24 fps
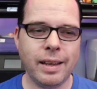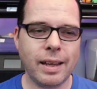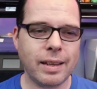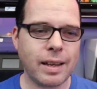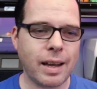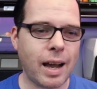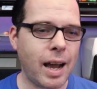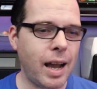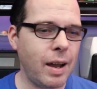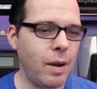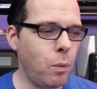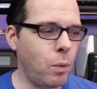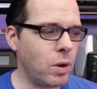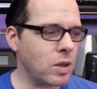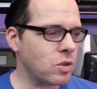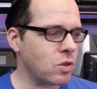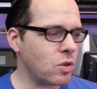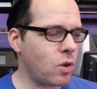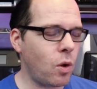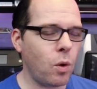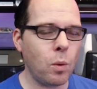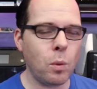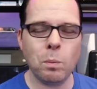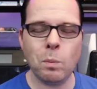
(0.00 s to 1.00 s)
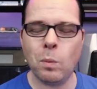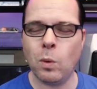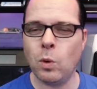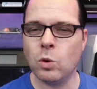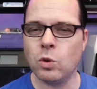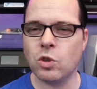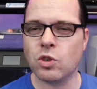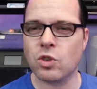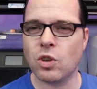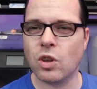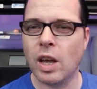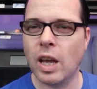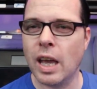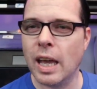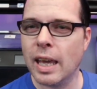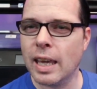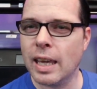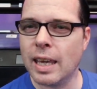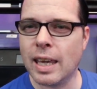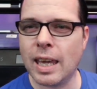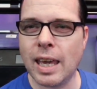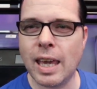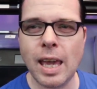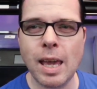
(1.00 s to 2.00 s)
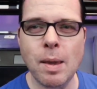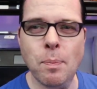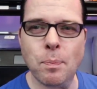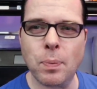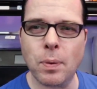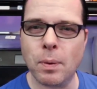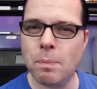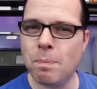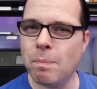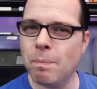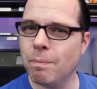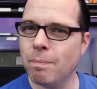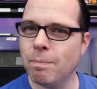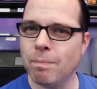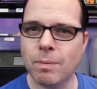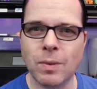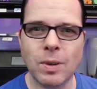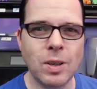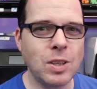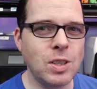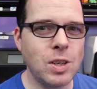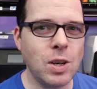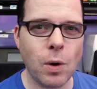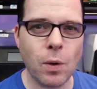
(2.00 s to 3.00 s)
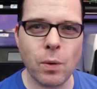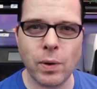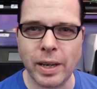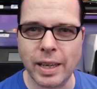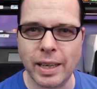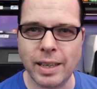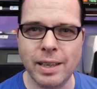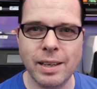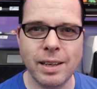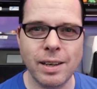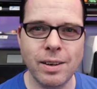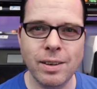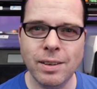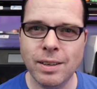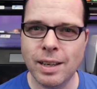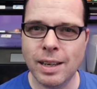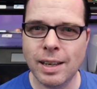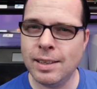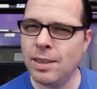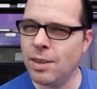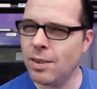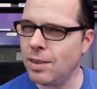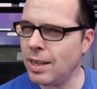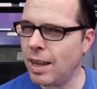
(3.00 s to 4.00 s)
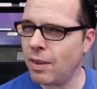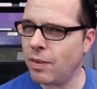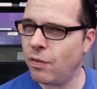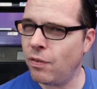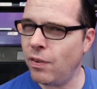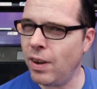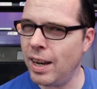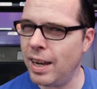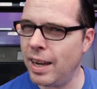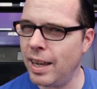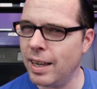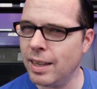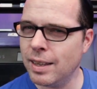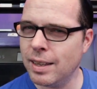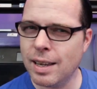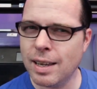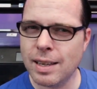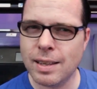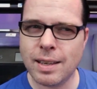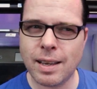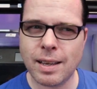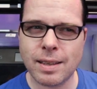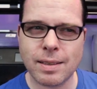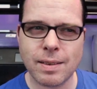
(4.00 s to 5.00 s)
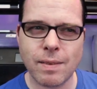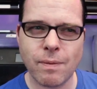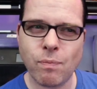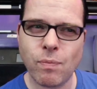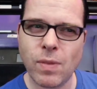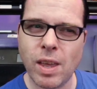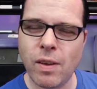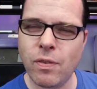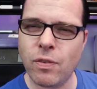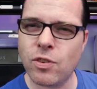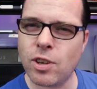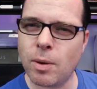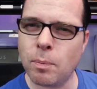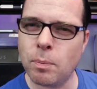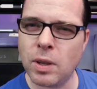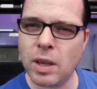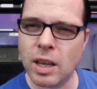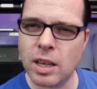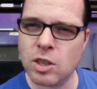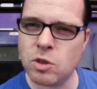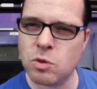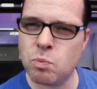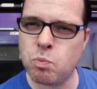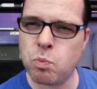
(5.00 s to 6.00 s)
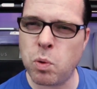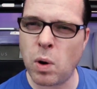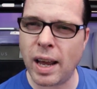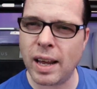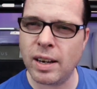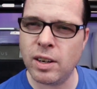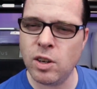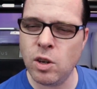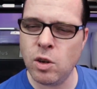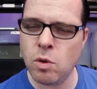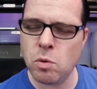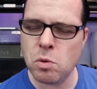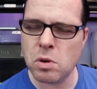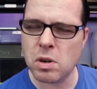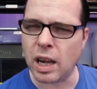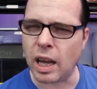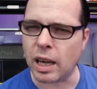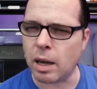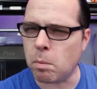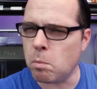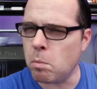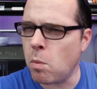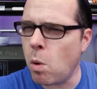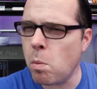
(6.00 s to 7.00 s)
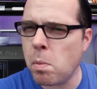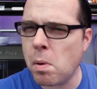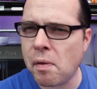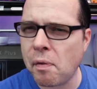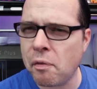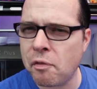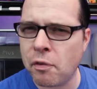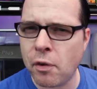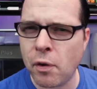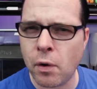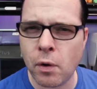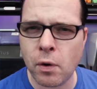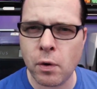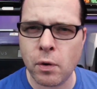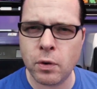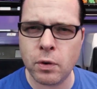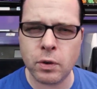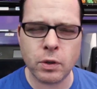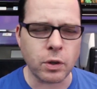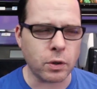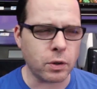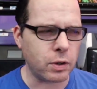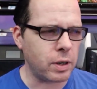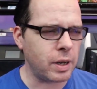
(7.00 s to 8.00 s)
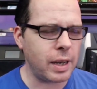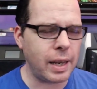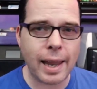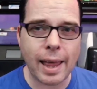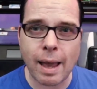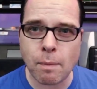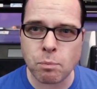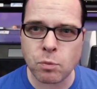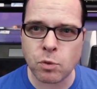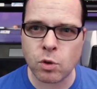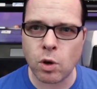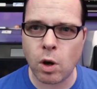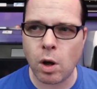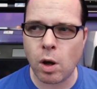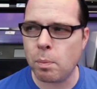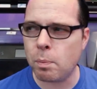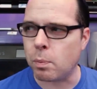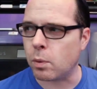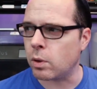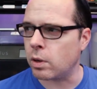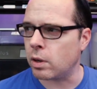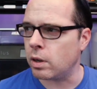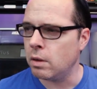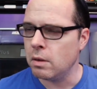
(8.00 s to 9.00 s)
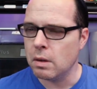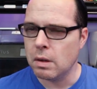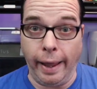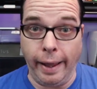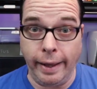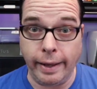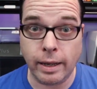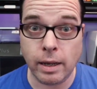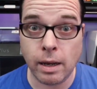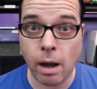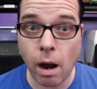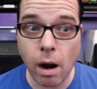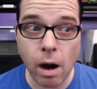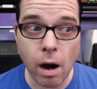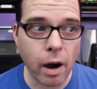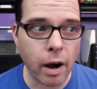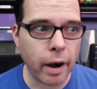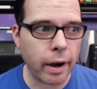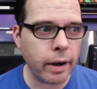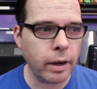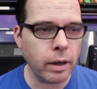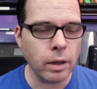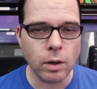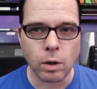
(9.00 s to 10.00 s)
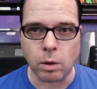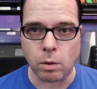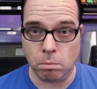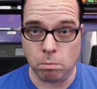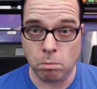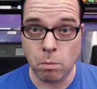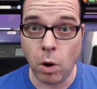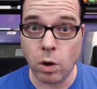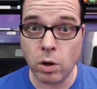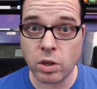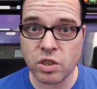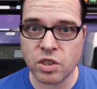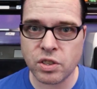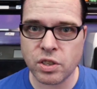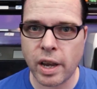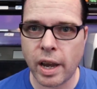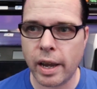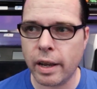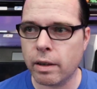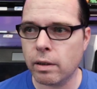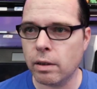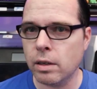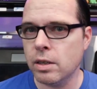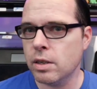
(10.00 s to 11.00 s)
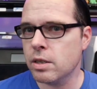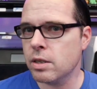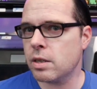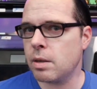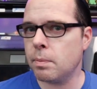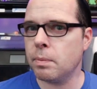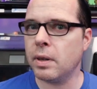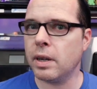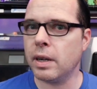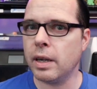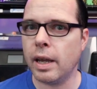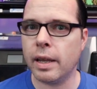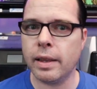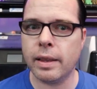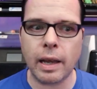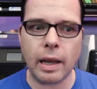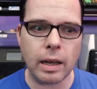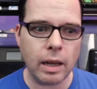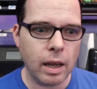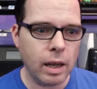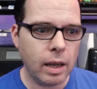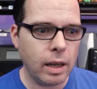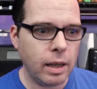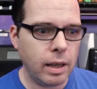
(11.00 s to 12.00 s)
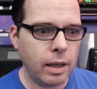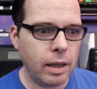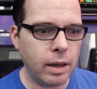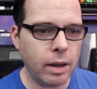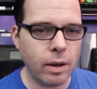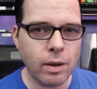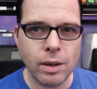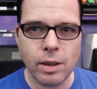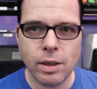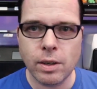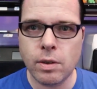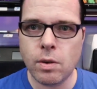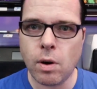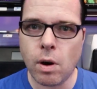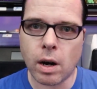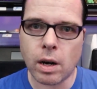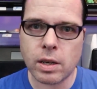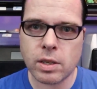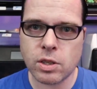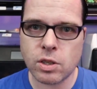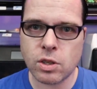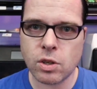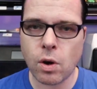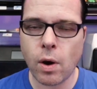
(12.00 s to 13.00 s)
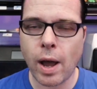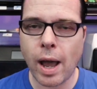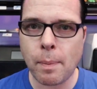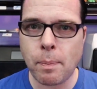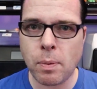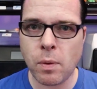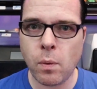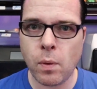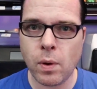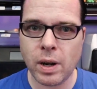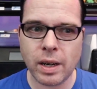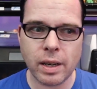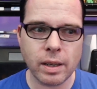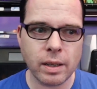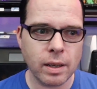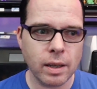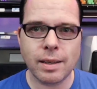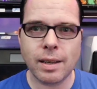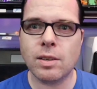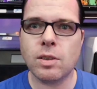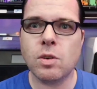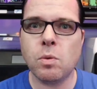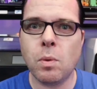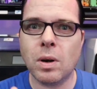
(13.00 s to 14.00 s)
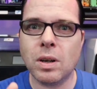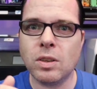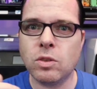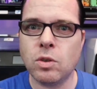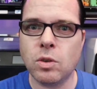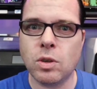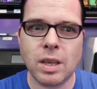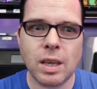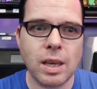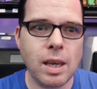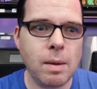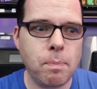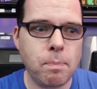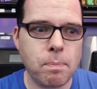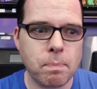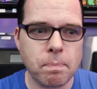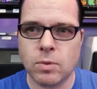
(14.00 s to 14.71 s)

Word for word: that I was almost keep going, you know? You know that feeling that if something is brand new, like a mobile phone or a laptop or a car, motorcycle, something like that, you know, you are so happy with it that you want to keep,